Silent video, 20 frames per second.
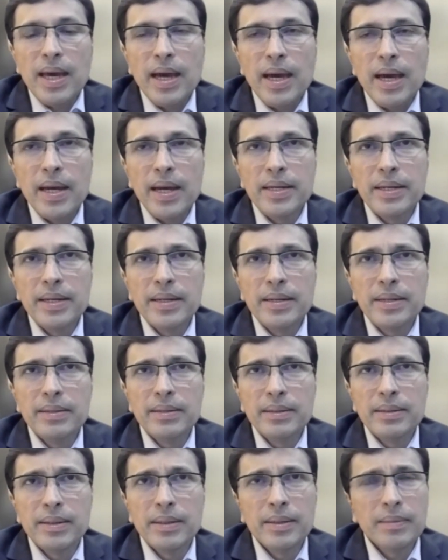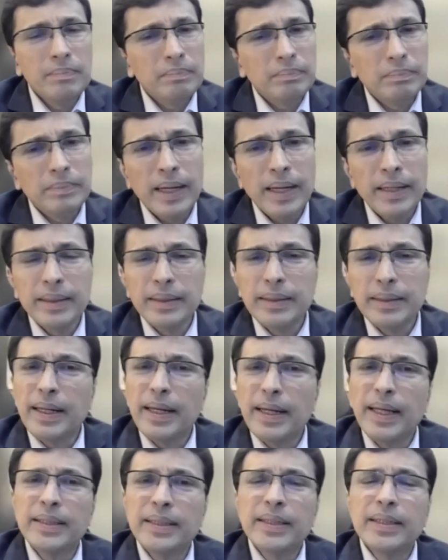And
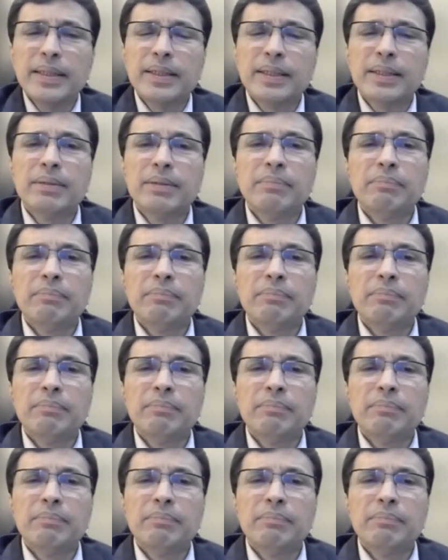I think